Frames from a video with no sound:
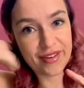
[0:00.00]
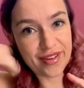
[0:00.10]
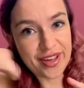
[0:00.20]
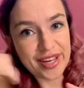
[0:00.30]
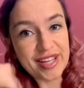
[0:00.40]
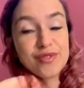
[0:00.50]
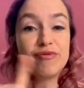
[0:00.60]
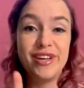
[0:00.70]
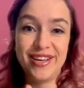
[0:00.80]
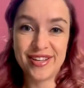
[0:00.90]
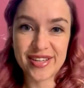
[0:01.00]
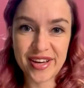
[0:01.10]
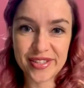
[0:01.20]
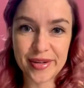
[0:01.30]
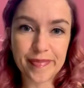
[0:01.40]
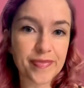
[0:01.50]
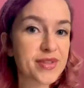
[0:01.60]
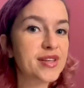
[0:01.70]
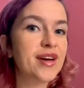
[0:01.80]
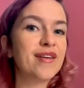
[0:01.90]
it gets really exciting,
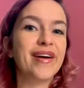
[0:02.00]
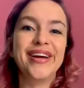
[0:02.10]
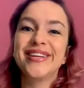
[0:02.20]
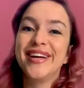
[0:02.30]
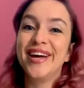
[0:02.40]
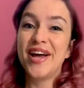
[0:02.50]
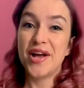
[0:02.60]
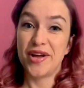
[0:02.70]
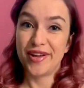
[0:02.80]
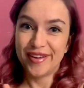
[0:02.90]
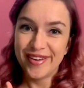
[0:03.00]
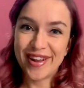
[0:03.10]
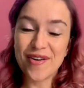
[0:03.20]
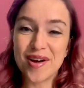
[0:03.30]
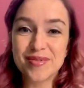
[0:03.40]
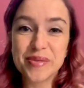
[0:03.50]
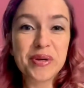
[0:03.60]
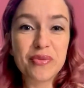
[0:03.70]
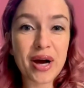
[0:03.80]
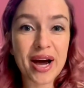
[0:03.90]
right? Now comes the bit
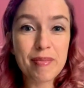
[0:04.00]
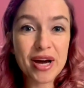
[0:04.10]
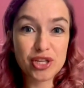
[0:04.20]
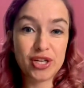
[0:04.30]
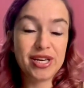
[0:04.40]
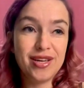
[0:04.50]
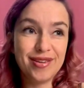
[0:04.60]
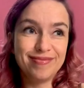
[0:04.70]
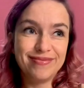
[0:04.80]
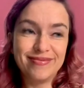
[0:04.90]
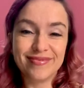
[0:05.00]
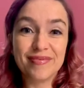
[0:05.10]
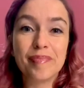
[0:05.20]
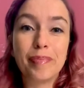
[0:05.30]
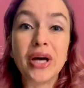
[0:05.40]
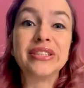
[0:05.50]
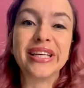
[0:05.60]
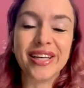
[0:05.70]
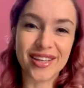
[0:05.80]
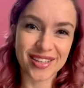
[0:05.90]
where I'm actually
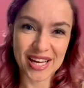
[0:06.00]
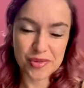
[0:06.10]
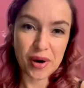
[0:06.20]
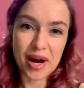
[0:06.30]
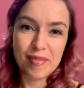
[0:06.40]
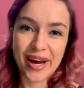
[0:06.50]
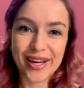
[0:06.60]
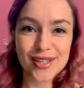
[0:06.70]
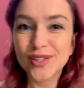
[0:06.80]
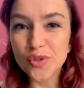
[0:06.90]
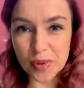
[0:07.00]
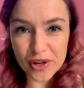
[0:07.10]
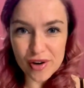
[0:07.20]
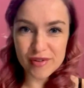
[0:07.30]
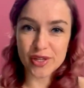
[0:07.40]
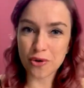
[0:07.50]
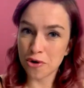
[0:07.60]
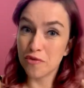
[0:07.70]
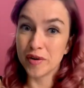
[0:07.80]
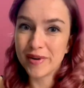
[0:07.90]
buzzing. That's why I'm like super nervous and all
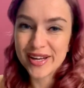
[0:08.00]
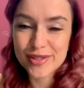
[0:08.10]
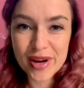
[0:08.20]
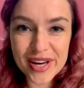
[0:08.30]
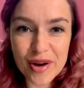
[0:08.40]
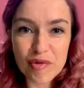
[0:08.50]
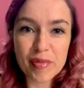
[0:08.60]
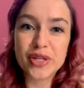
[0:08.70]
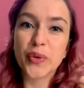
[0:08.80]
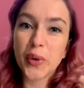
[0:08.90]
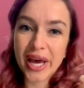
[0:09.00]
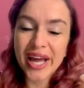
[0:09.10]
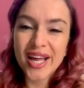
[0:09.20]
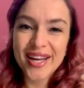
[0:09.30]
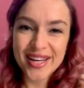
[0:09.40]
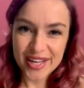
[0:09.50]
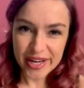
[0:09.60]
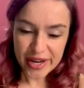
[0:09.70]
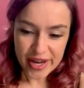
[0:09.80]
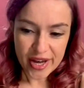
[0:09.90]
over the place right now with my talking.
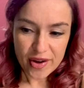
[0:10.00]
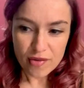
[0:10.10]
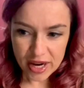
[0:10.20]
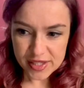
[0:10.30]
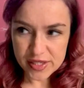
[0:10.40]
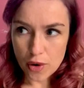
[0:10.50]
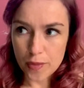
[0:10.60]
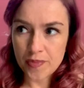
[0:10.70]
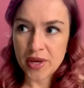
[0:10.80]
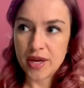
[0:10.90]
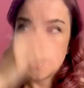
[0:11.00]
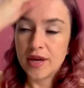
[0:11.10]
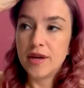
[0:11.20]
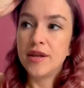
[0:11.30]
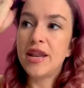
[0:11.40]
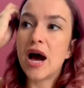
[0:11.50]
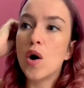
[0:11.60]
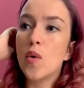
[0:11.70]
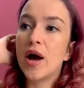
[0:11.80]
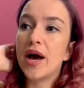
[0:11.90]
Right, so
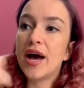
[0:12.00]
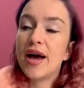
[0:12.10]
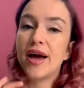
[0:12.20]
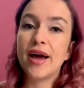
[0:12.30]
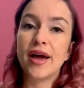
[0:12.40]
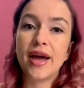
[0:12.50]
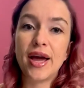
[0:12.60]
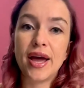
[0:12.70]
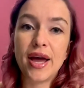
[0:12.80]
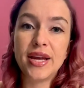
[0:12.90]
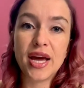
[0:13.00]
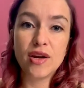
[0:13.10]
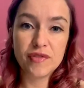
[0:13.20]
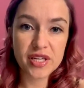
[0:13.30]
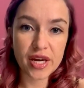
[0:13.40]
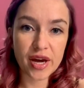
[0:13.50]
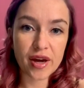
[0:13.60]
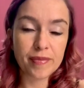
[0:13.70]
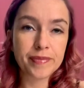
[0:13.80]
now at the end of the year,